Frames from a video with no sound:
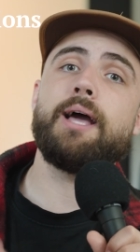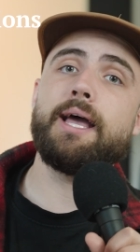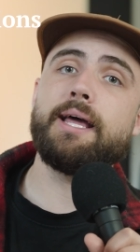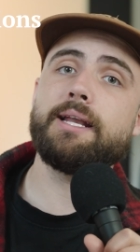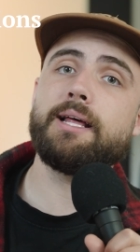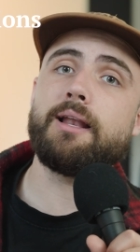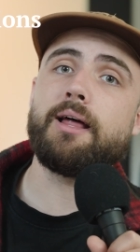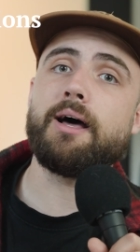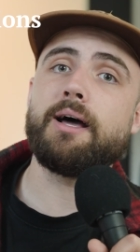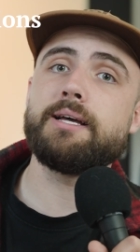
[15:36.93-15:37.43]

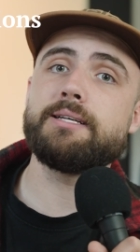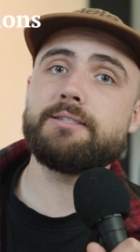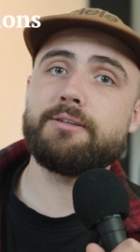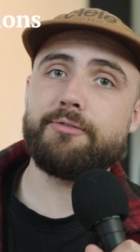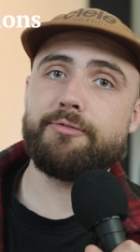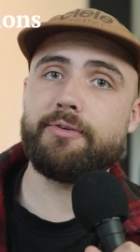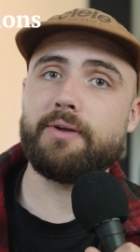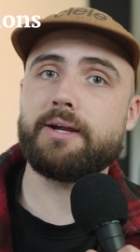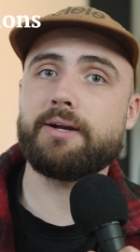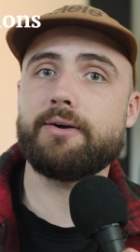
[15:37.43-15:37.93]
analyze
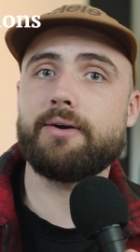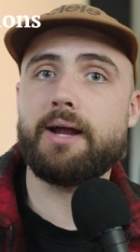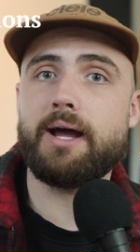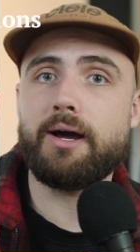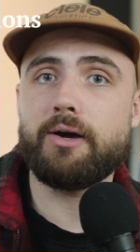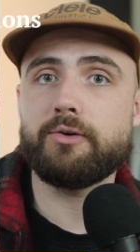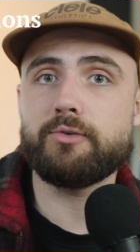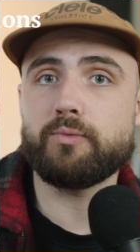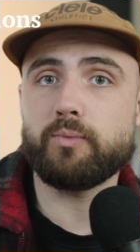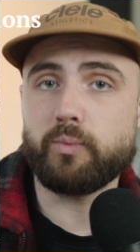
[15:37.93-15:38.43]
and figure
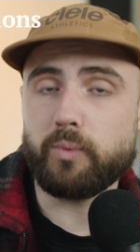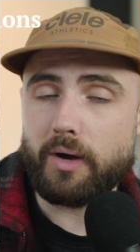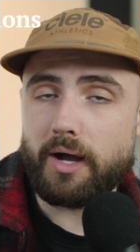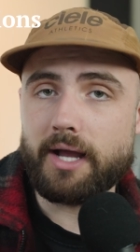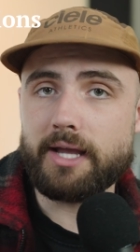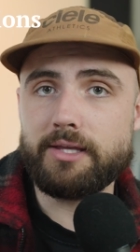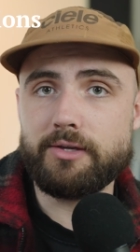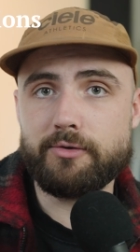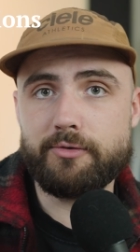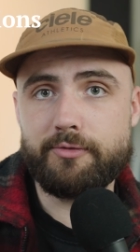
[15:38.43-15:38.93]
out
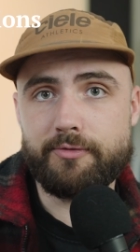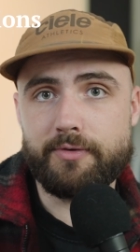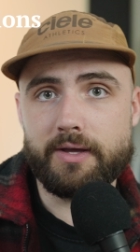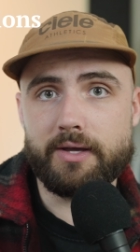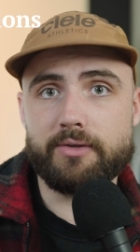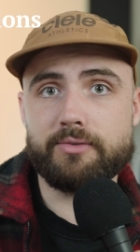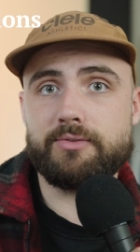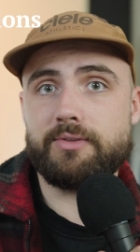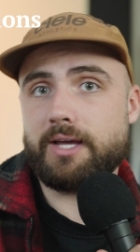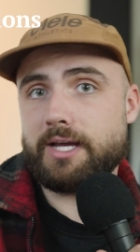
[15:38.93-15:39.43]
why you
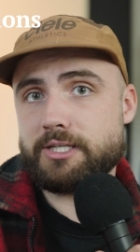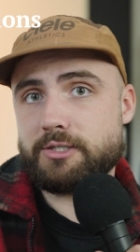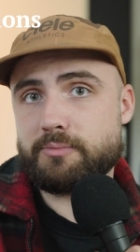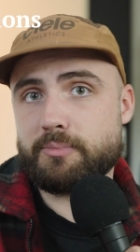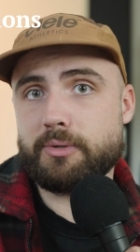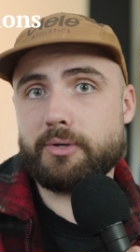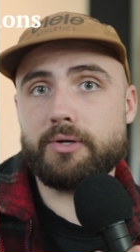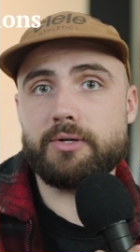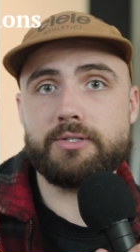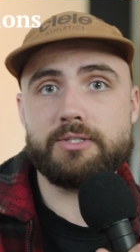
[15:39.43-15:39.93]
felt
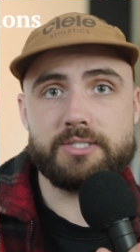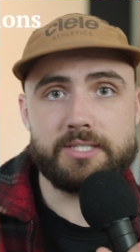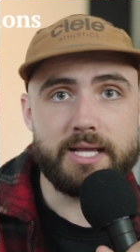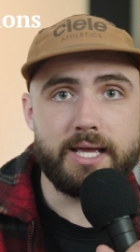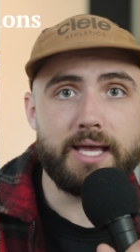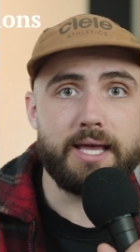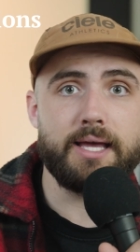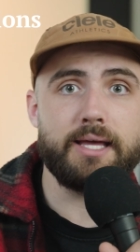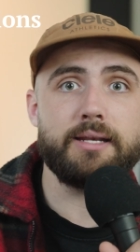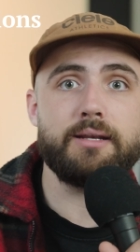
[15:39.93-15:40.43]
desperate,
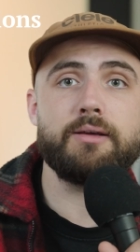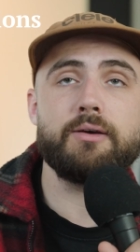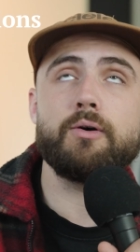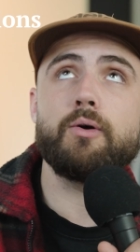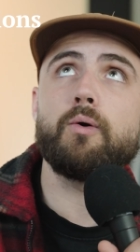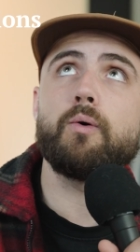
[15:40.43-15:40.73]
sad,